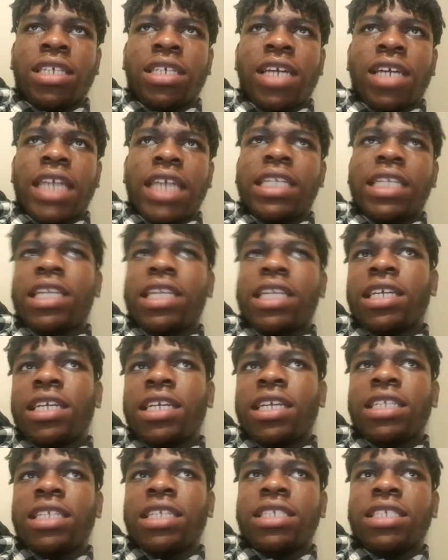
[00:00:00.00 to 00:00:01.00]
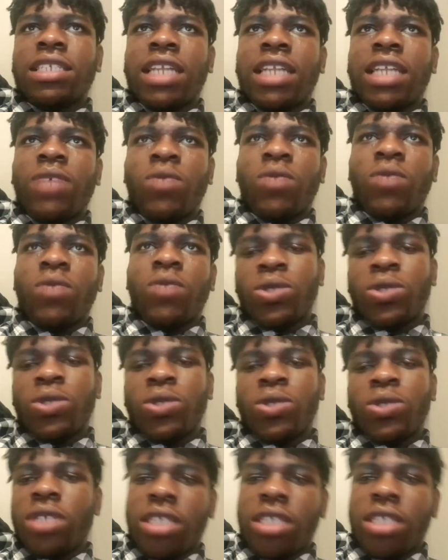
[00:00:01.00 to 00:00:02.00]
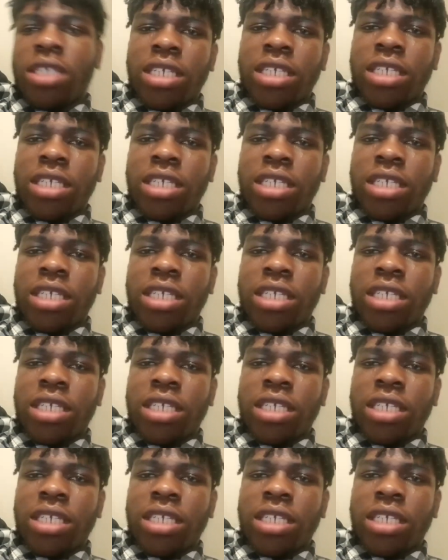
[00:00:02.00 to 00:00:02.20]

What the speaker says: I started getting like 1 or 2 gigs